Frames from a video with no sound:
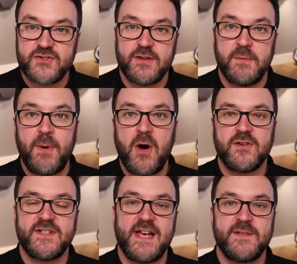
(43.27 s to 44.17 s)
So the
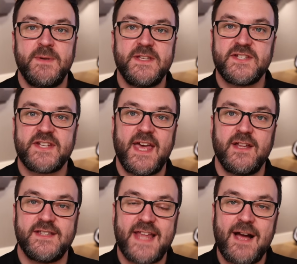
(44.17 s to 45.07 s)
box has been
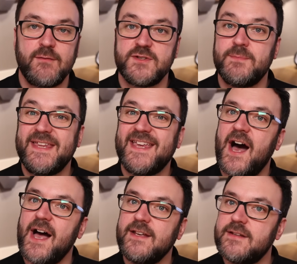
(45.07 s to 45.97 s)
scaled down to be
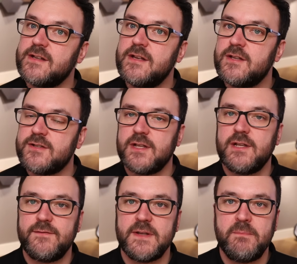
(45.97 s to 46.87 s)
kinder to
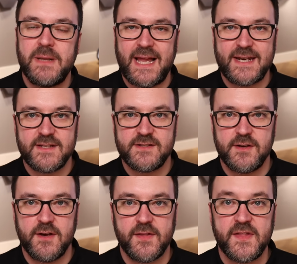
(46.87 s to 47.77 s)
lovely planet
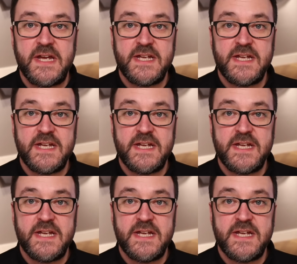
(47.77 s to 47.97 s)
Earth.